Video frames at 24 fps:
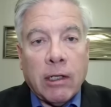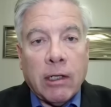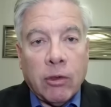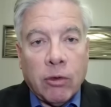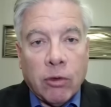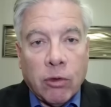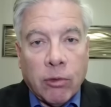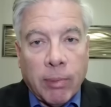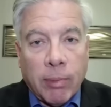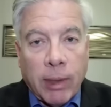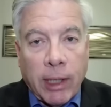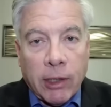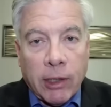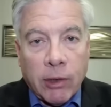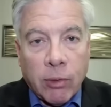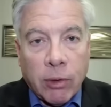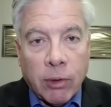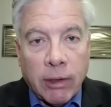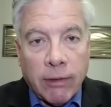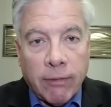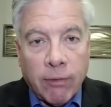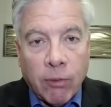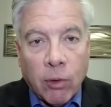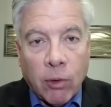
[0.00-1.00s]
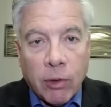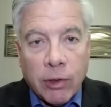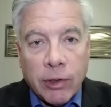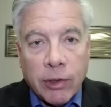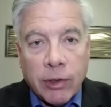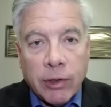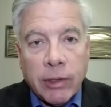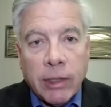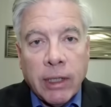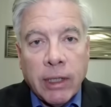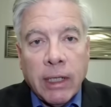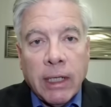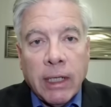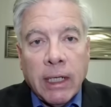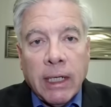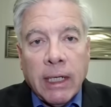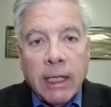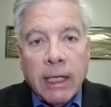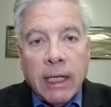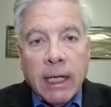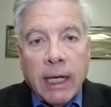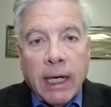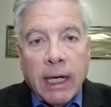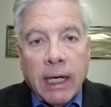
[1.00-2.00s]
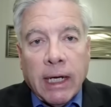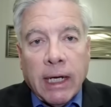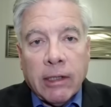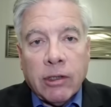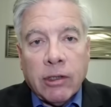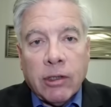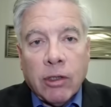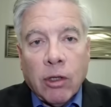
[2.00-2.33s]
controlled by Israeli forces. And